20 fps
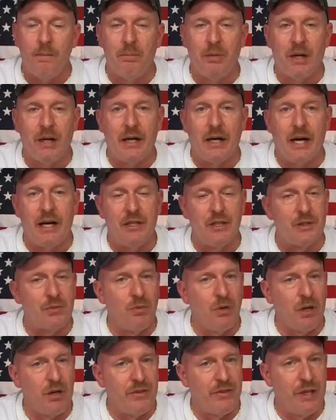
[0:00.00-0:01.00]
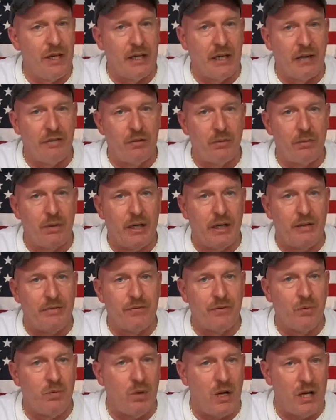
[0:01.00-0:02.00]
But I just want to thank everybody
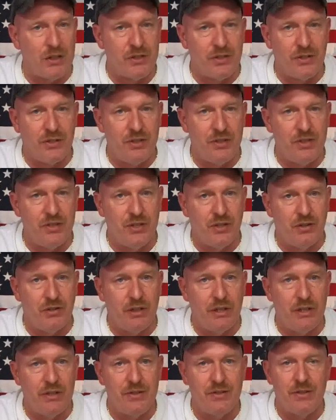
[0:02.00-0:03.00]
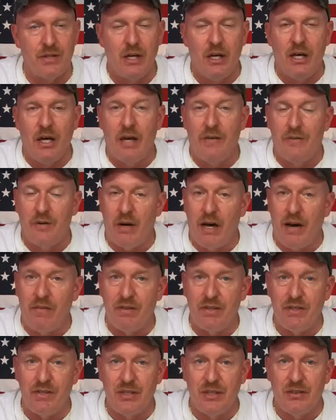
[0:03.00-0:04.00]
for watching this series. If you
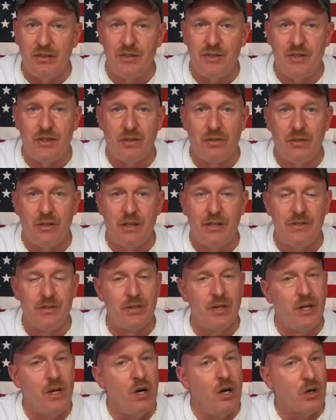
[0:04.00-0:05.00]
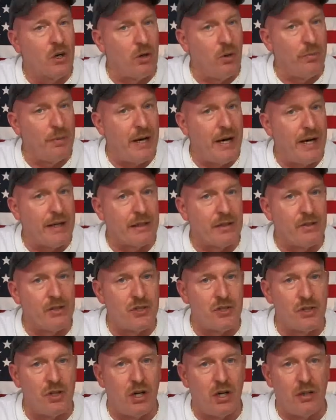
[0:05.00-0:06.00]
haven't seen this series, go back and
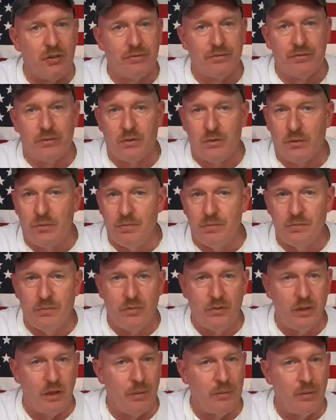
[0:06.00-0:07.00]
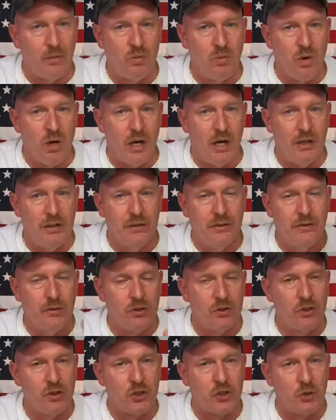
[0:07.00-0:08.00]
start from number one.
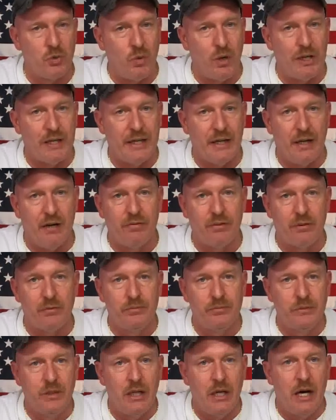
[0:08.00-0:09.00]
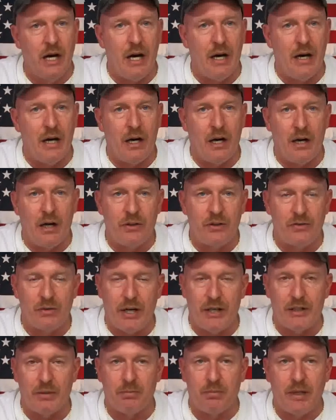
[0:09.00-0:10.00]
There's twenty of them. Uh,
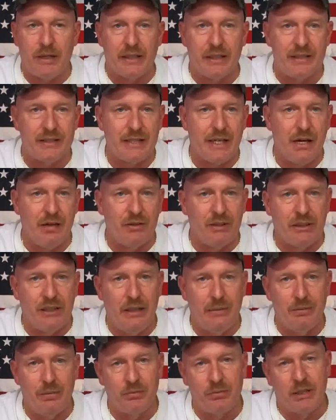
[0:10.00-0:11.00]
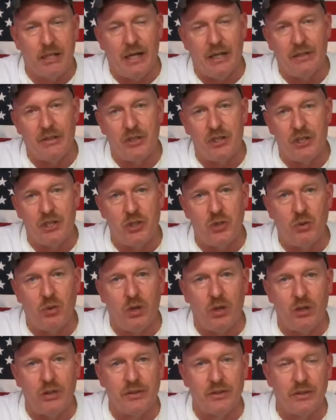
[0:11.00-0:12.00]
tried to break it down to keep them kind of
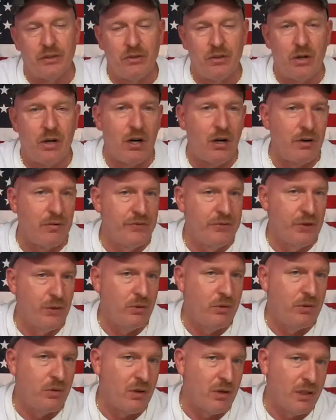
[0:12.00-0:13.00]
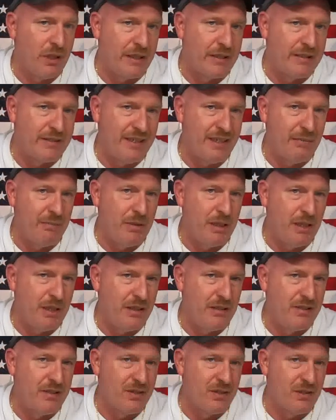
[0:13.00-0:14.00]
short. There are a few that are like ten
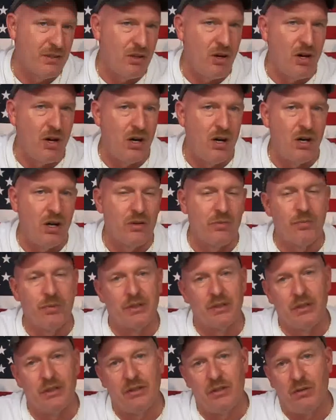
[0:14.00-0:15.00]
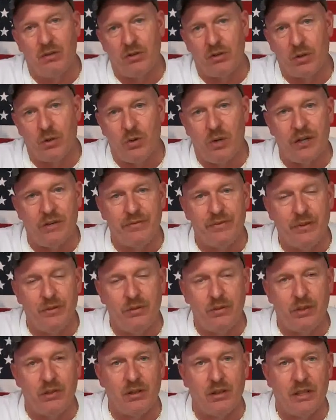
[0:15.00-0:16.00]
minutes long, but then there are quite a
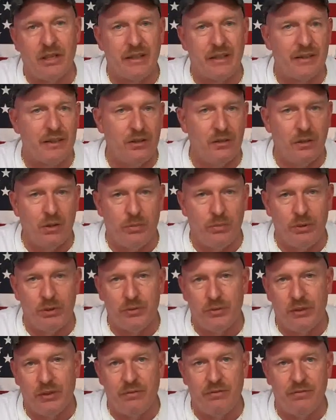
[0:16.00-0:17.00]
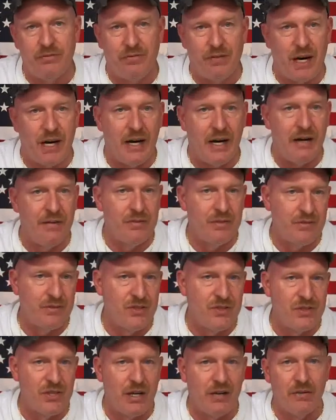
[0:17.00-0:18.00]
few that are like, you know, between five and
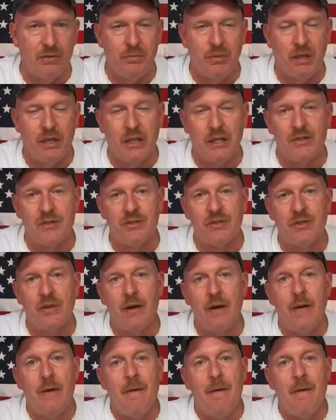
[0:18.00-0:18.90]
seven minutes.